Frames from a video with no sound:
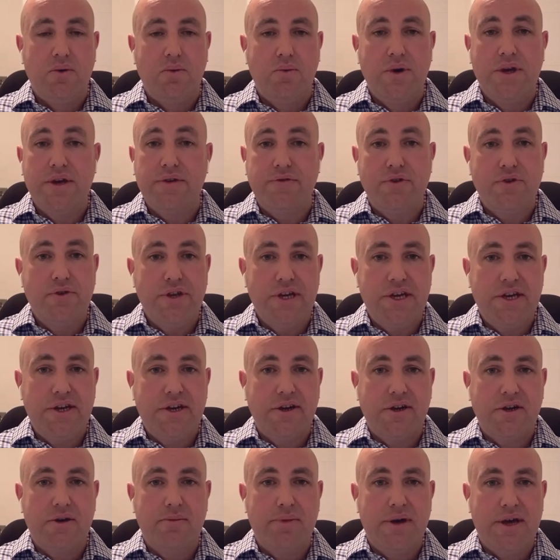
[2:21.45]
We have
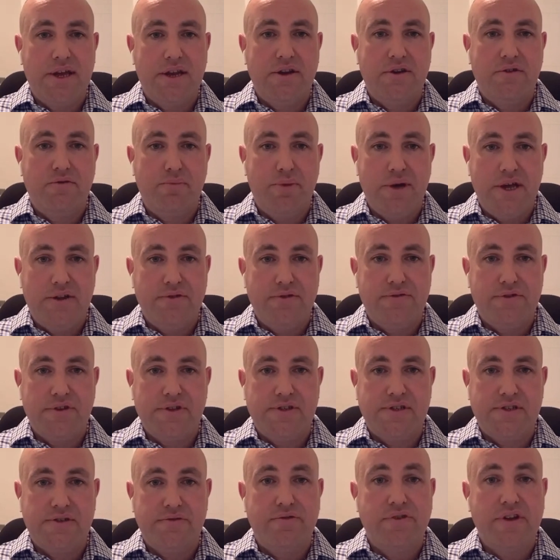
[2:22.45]
unique and competitive
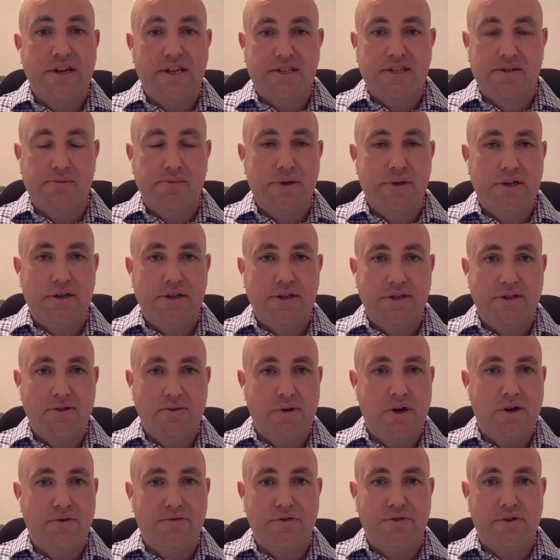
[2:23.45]
benefits and flexibility
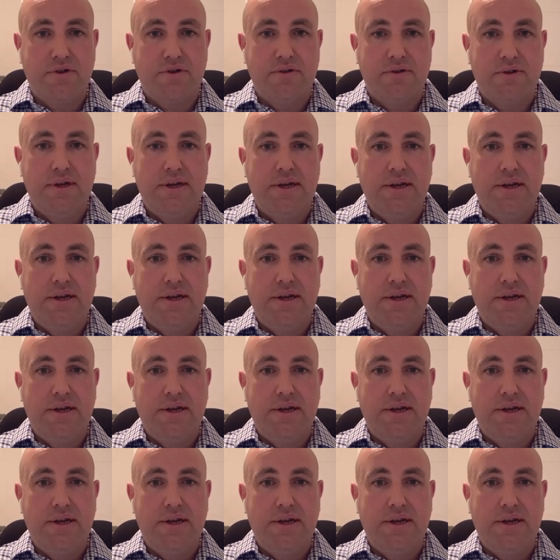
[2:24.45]
to offer,